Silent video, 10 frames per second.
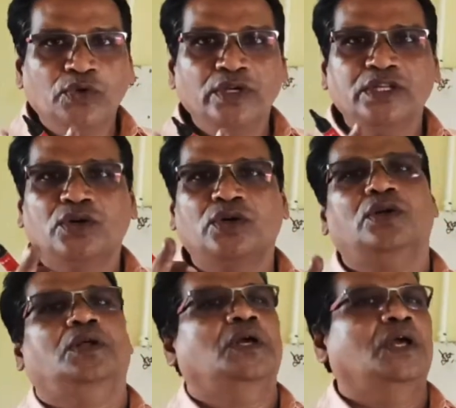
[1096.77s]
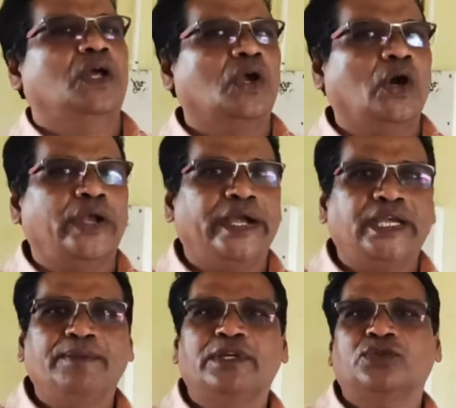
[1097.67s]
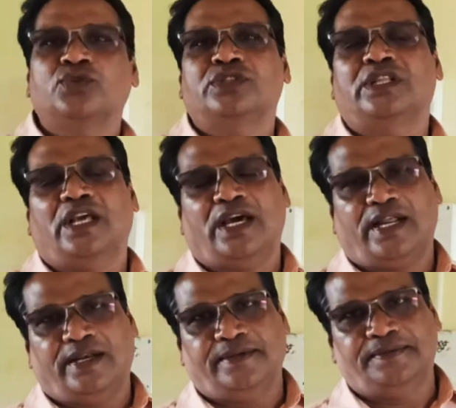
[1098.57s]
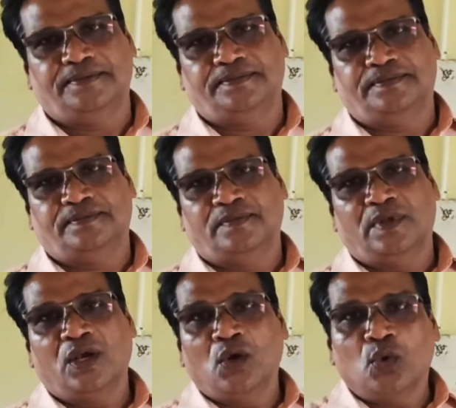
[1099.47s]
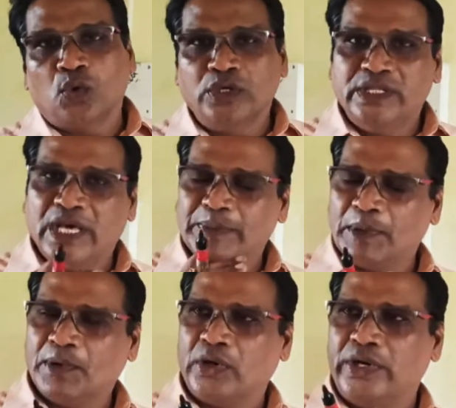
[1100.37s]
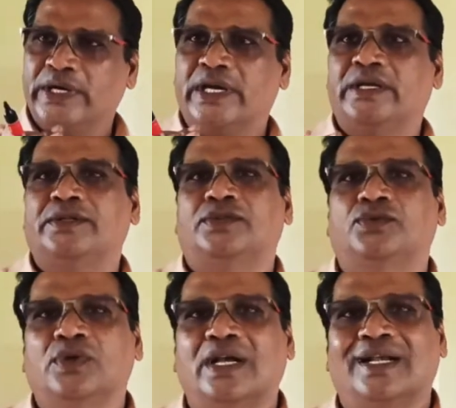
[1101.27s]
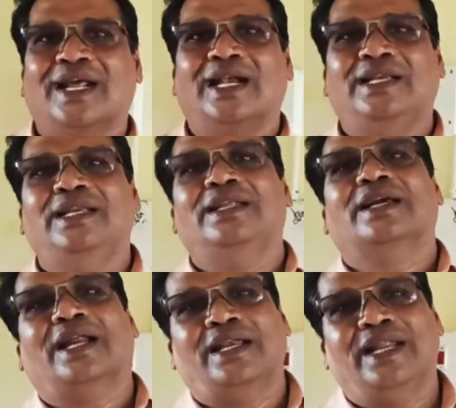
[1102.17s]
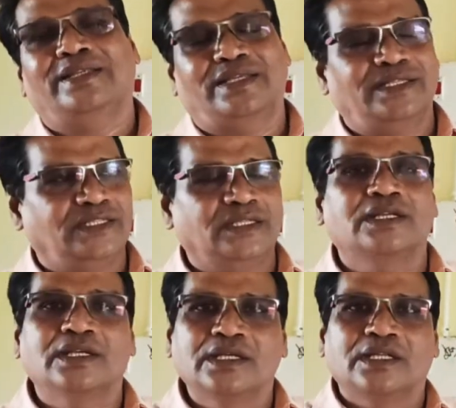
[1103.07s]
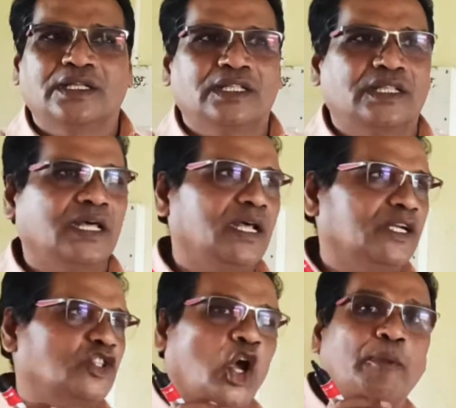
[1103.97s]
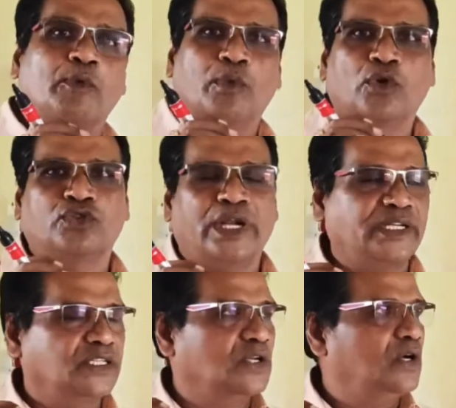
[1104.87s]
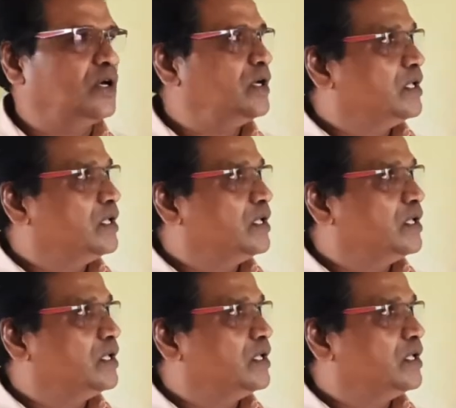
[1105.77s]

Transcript: your connective tissue is there. With the help of connective tissue and cartilages, soft bones that is called,